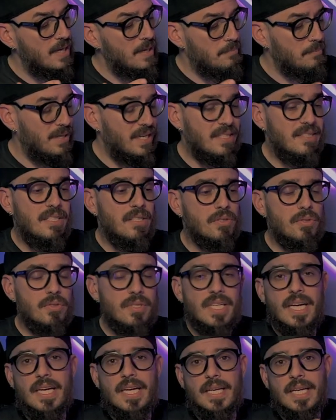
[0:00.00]
But until
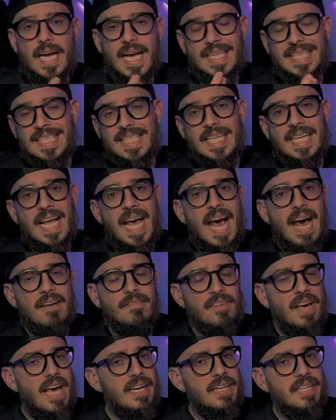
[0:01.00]
today, I didn't have
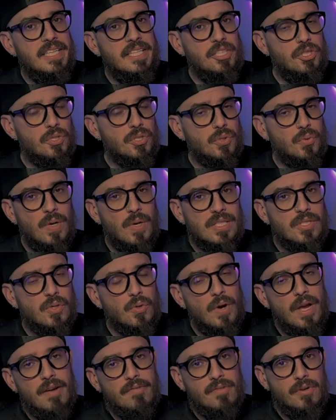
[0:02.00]
any issues
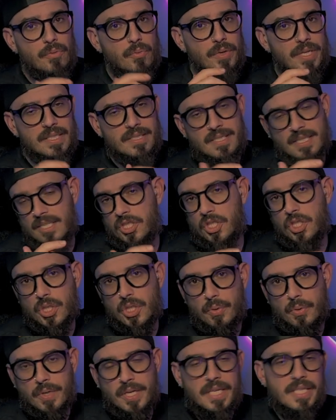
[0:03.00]
whatsoever with the
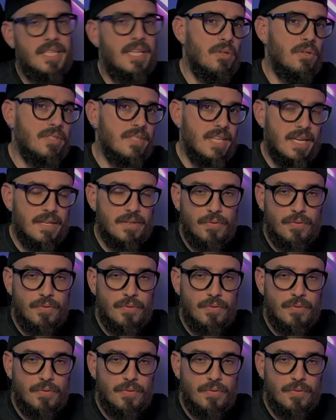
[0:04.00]
Shoei Neotec